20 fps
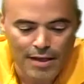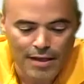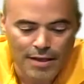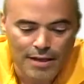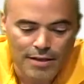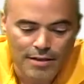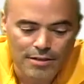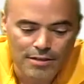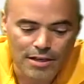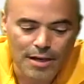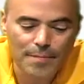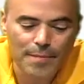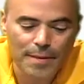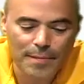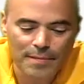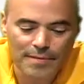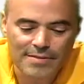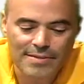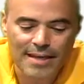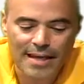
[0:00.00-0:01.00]
Some
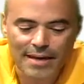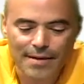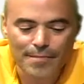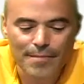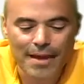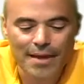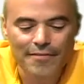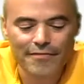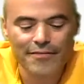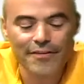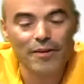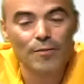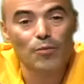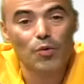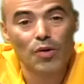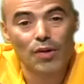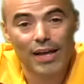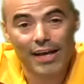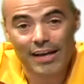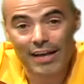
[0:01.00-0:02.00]
people have said it may feel
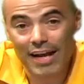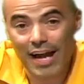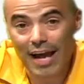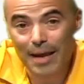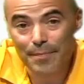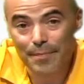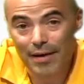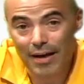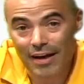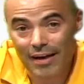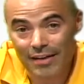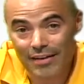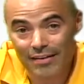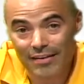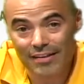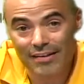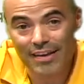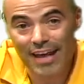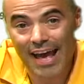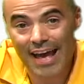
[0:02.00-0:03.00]
more like an iPod
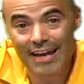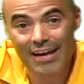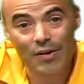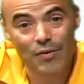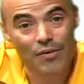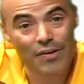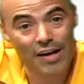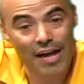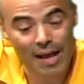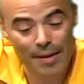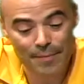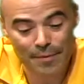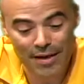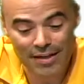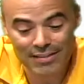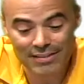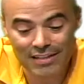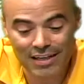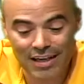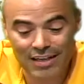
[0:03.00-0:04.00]
Nano or an
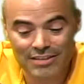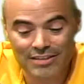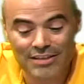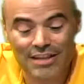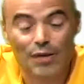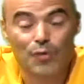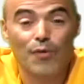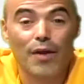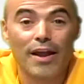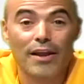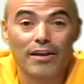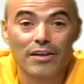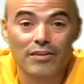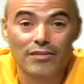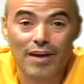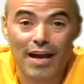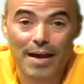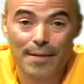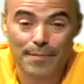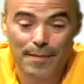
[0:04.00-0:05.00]
iPod Touch than a regular
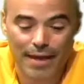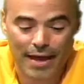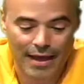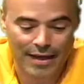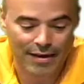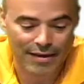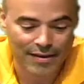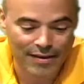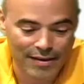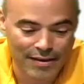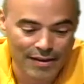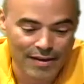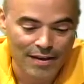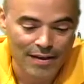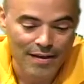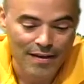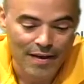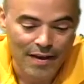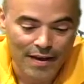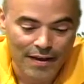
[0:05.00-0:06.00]
iPad.
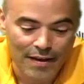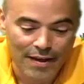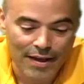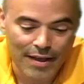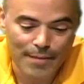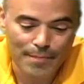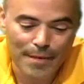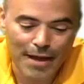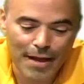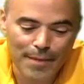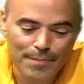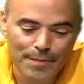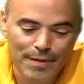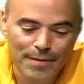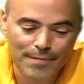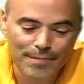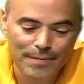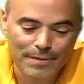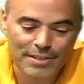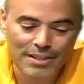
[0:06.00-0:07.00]
It might be
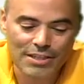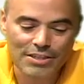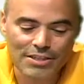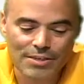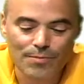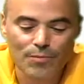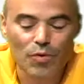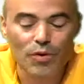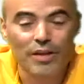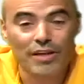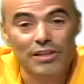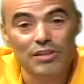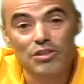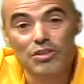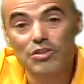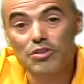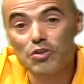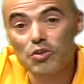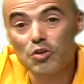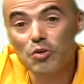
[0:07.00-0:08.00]
positioned more to
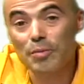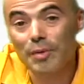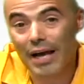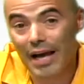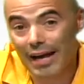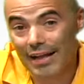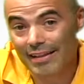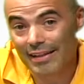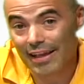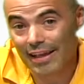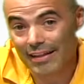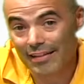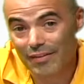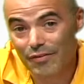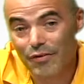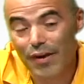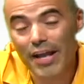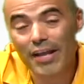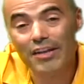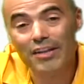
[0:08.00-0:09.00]
consume content. The
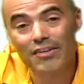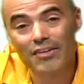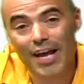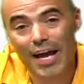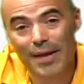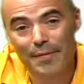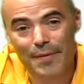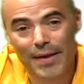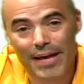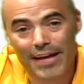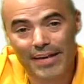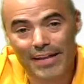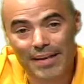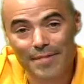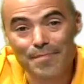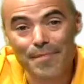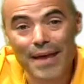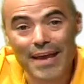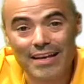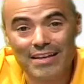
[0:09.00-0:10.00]
regular iPad
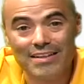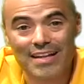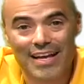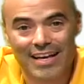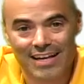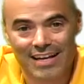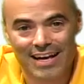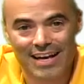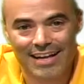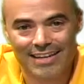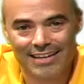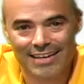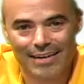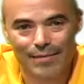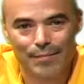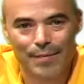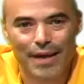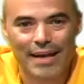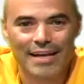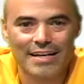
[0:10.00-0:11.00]
can make a lot of
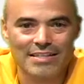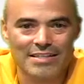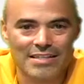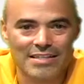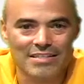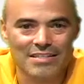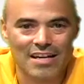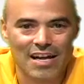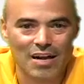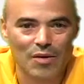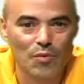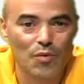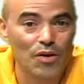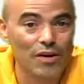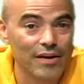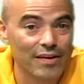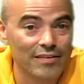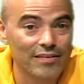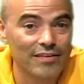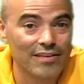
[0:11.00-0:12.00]
content, pages and
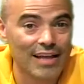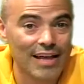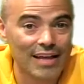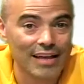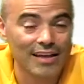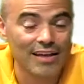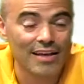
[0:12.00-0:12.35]
iWork and the like,